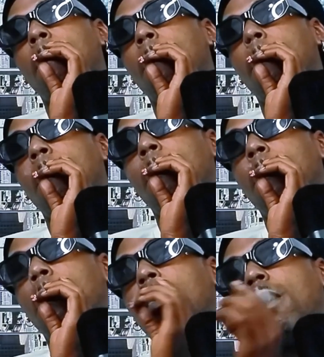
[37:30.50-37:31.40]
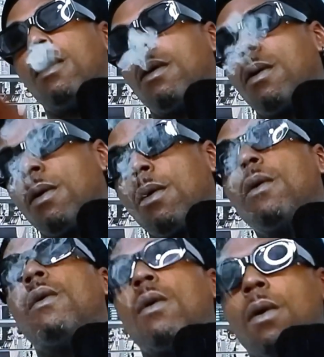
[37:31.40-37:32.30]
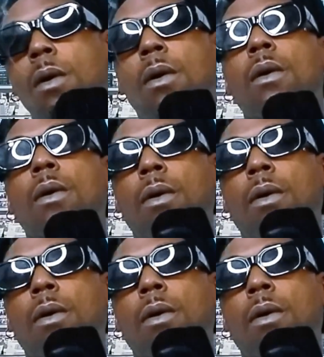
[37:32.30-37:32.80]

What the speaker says: all the time, and America is always